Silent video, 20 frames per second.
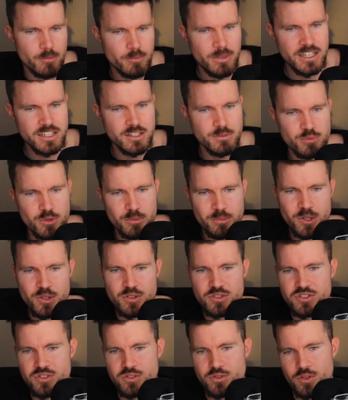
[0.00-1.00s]
made a
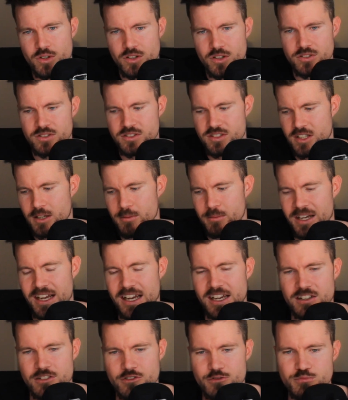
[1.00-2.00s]
proposal on some
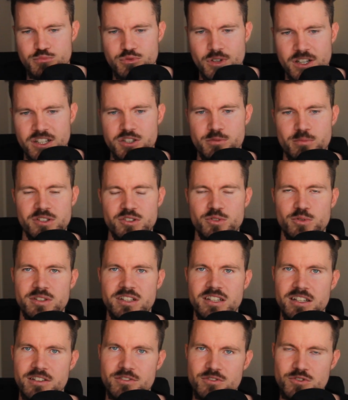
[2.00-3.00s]
kind of bridge
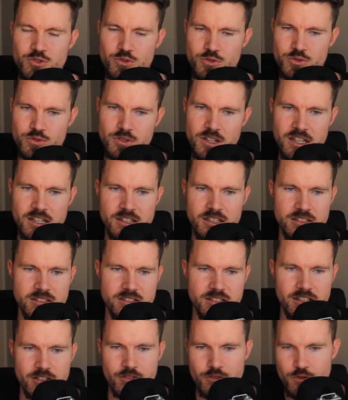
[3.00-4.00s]
between ETH2 and
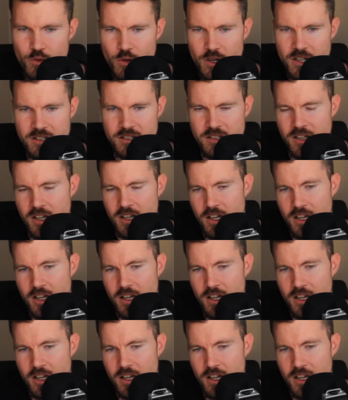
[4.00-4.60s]
ETH1,